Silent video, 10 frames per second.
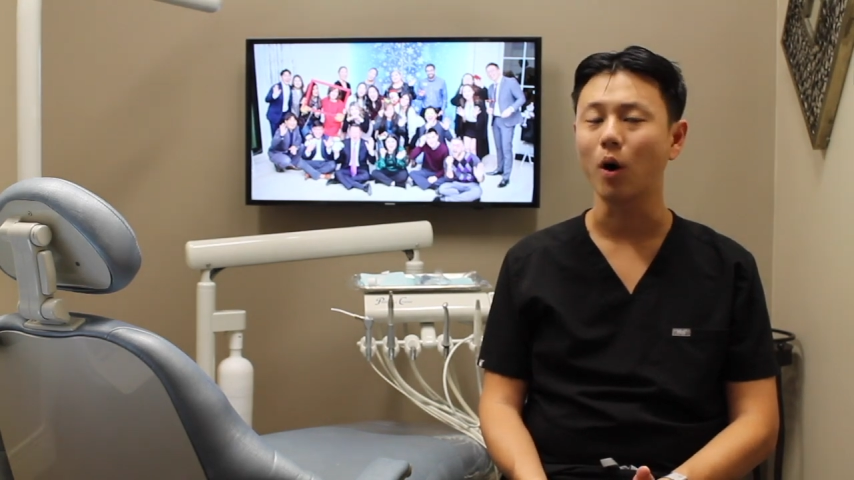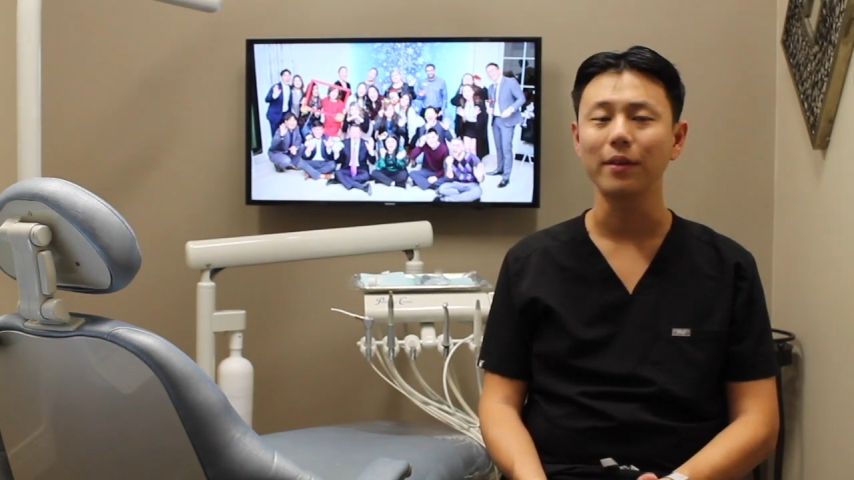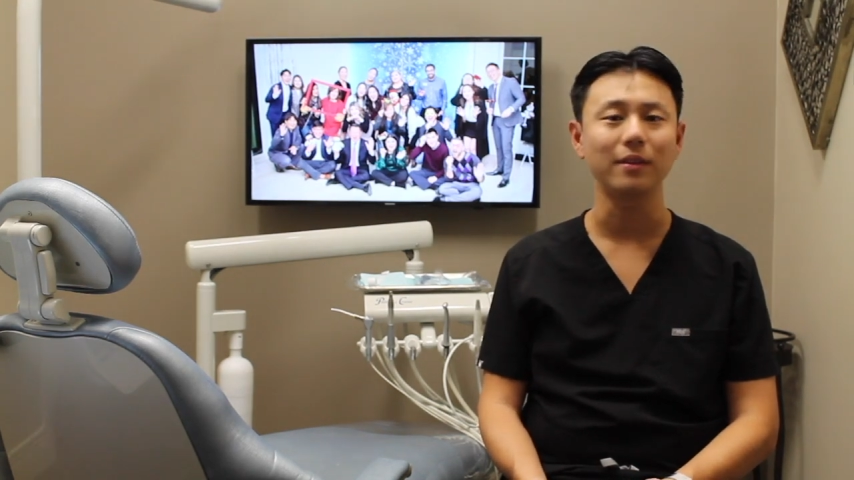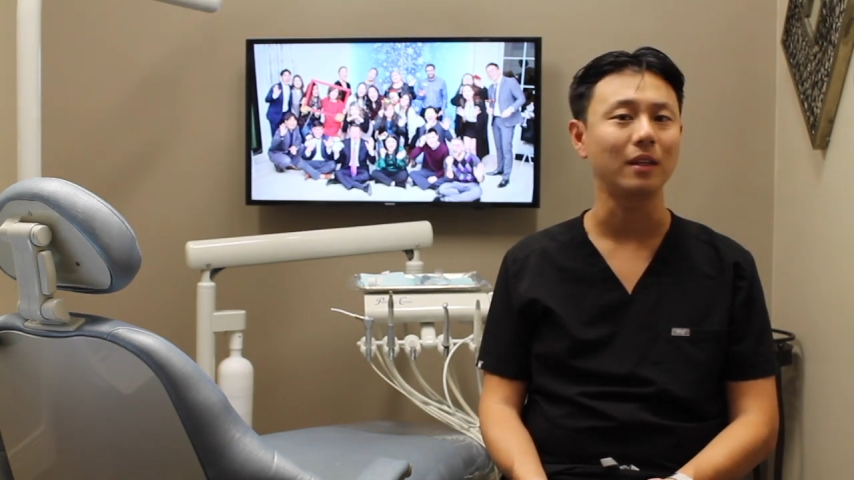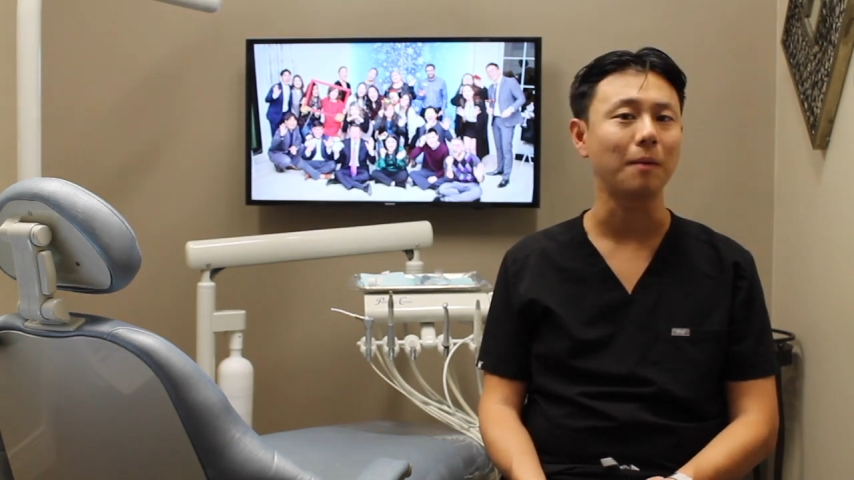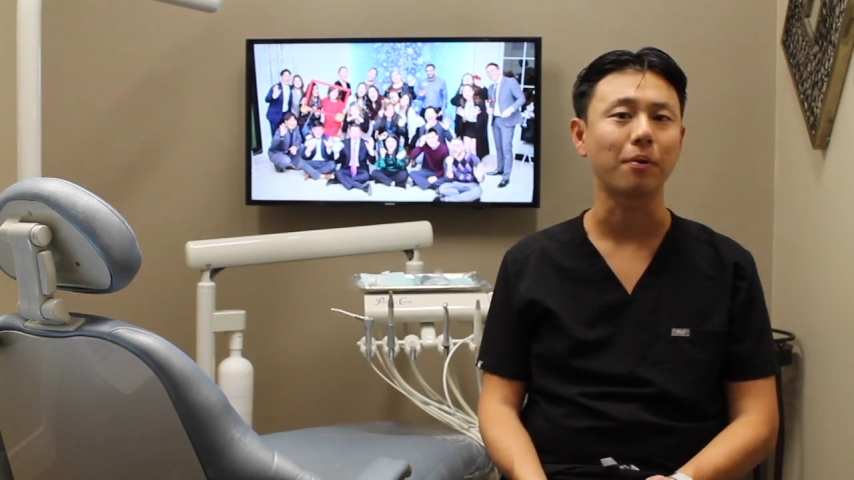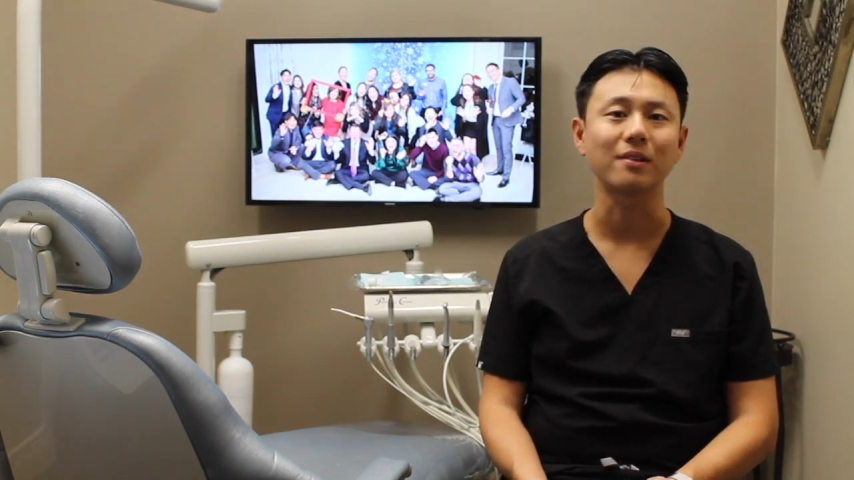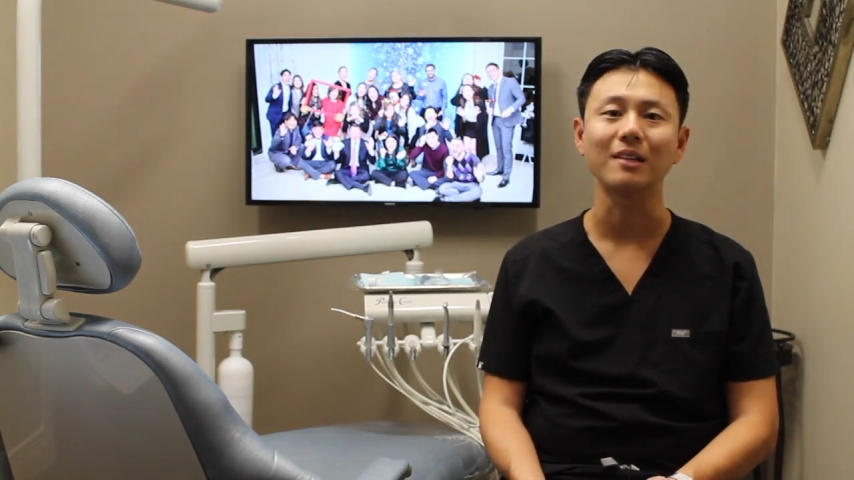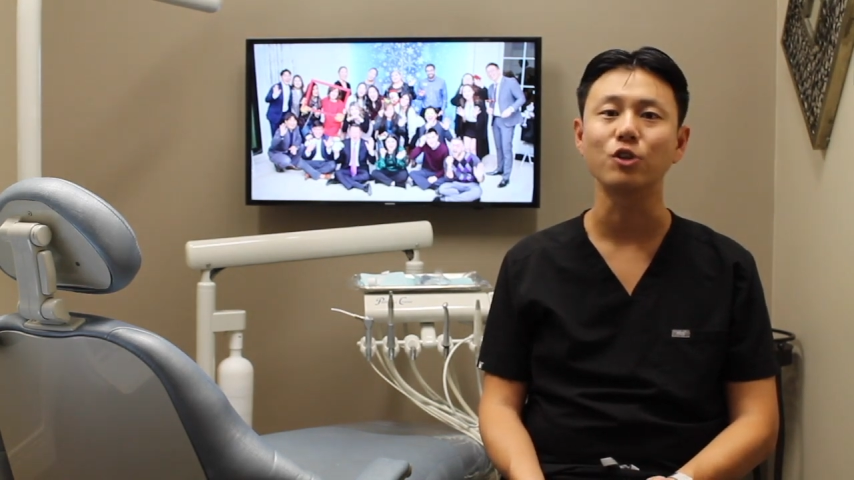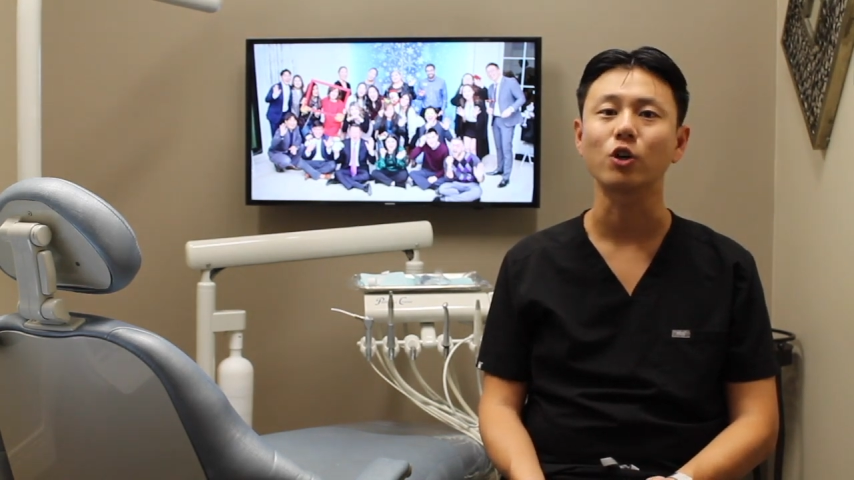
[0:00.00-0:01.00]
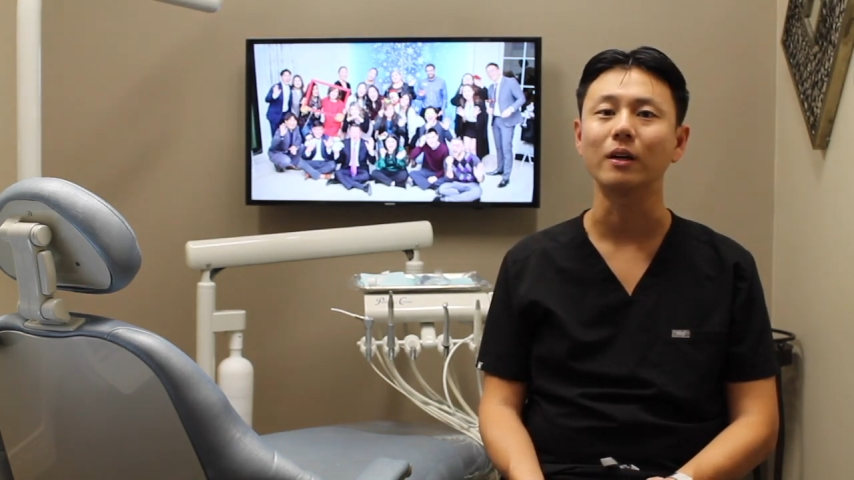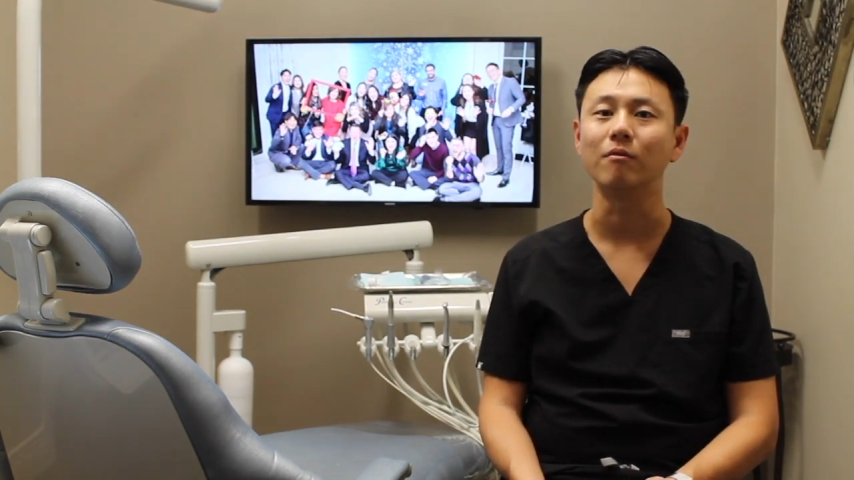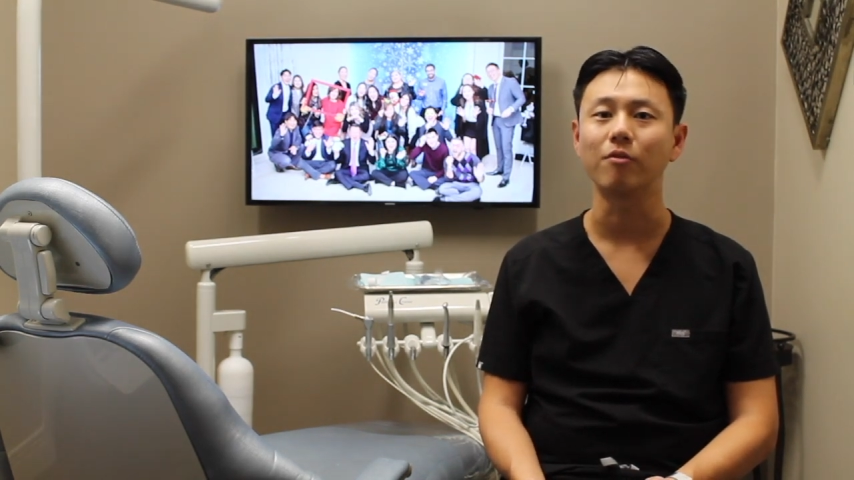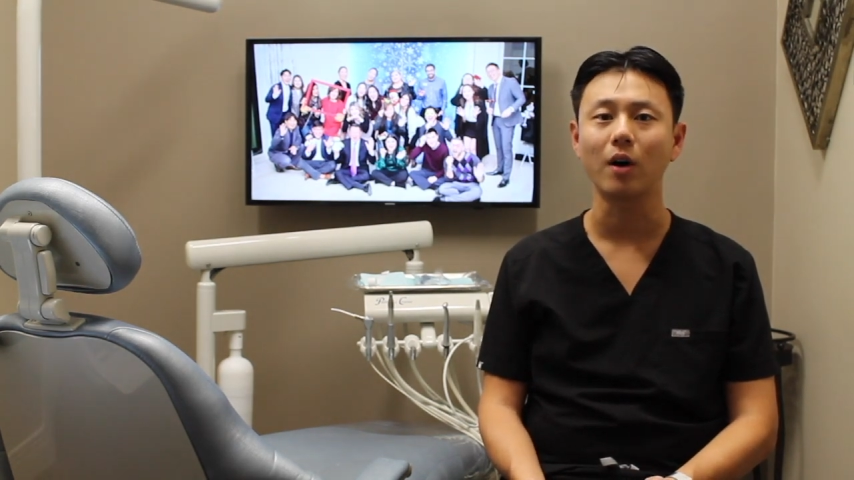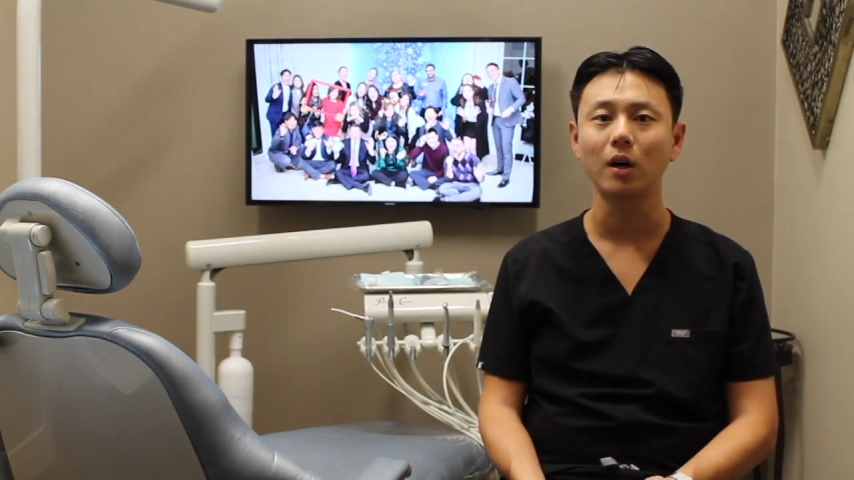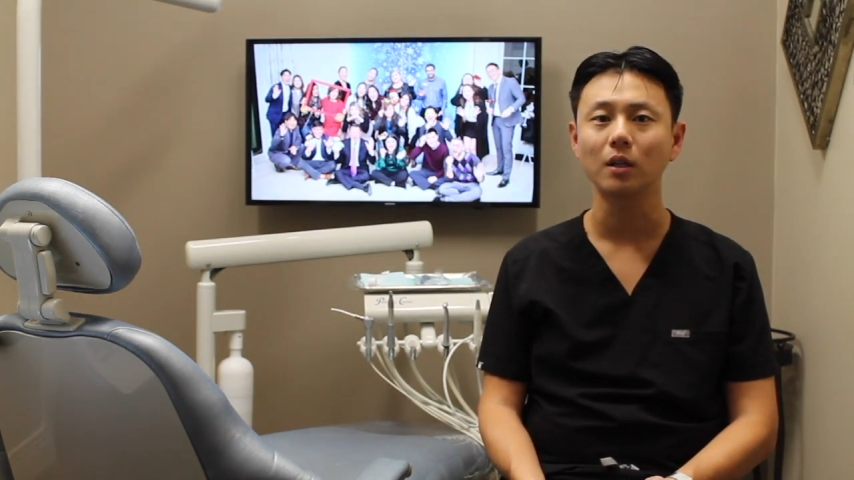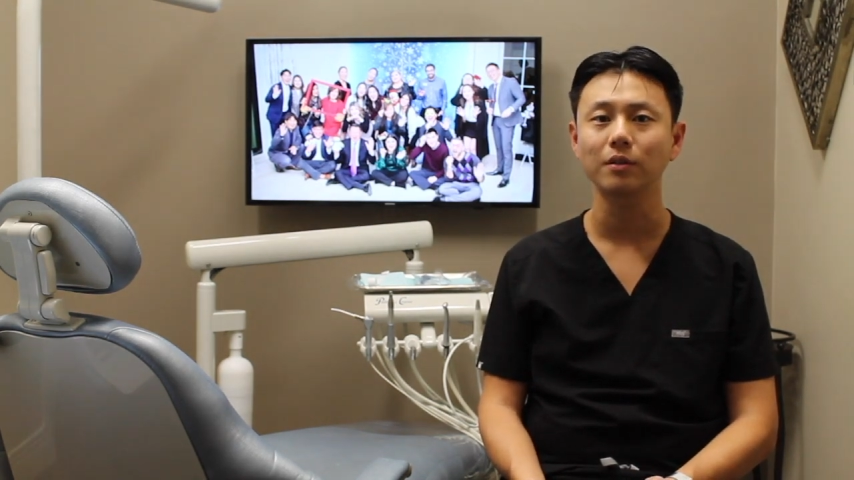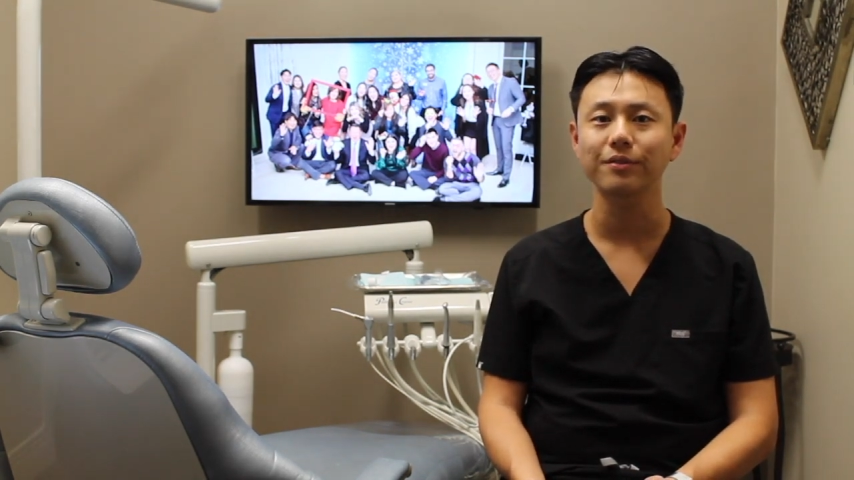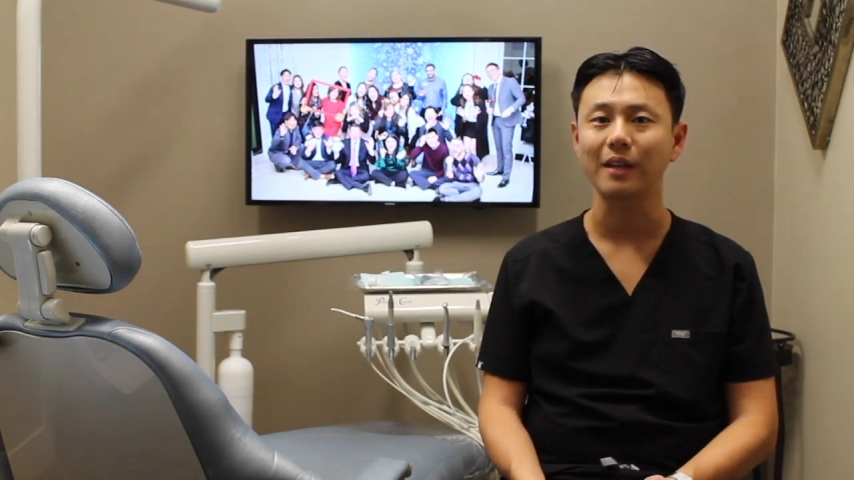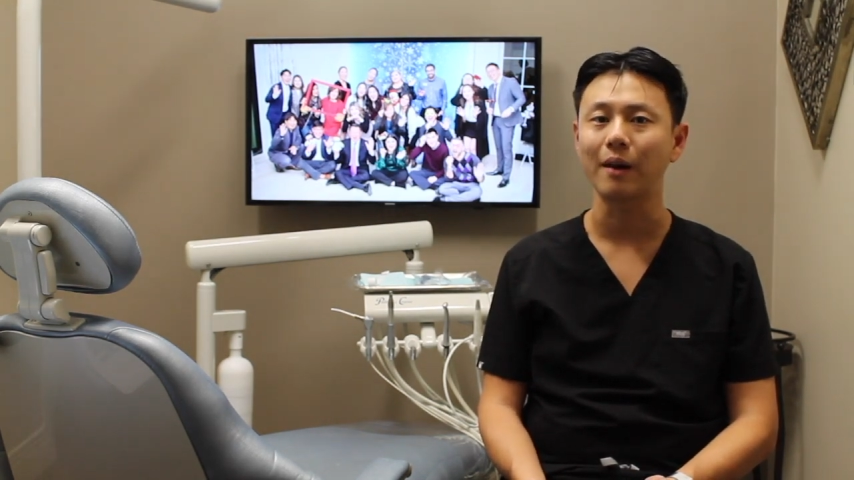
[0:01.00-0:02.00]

what the procedure involves,